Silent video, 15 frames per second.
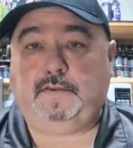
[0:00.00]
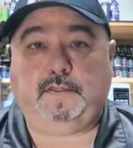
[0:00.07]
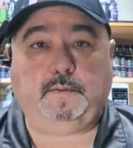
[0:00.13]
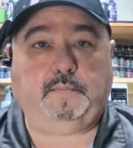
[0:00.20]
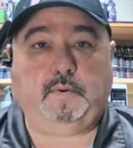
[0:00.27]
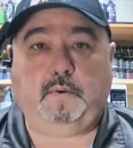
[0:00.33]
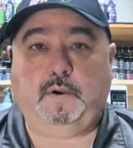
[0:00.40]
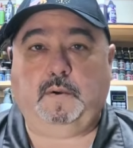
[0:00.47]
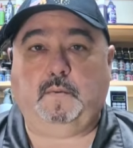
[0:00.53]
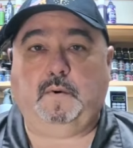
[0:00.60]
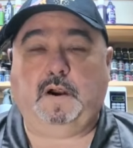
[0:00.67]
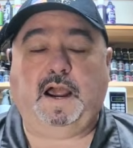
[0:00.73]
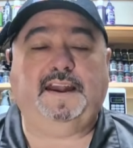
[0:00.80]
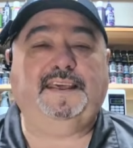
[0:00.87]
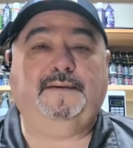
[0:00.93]
to the point
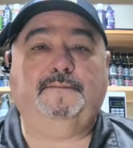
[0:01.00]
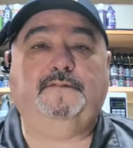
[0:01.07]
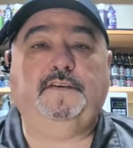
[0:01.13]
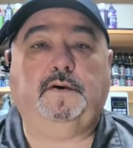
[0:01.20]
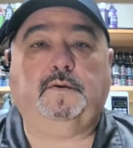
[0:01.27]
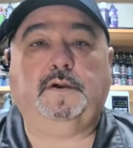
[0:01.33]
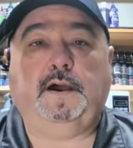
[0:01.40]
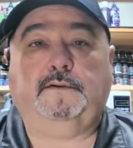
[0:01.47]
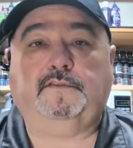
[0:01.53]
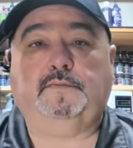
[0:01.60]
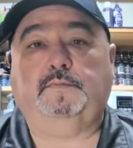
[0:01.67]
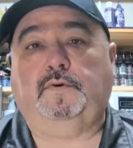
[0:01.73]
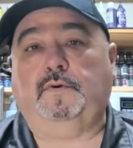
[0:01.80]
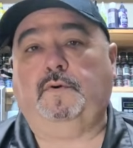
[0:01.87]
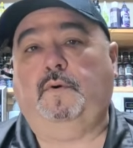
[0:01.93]
where I didn't feel
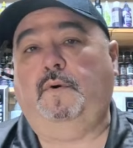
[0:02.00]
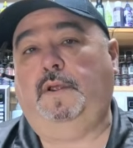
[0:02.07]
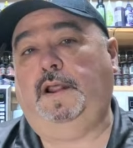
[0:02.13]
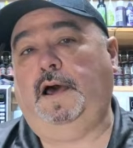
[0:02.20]
comfortable going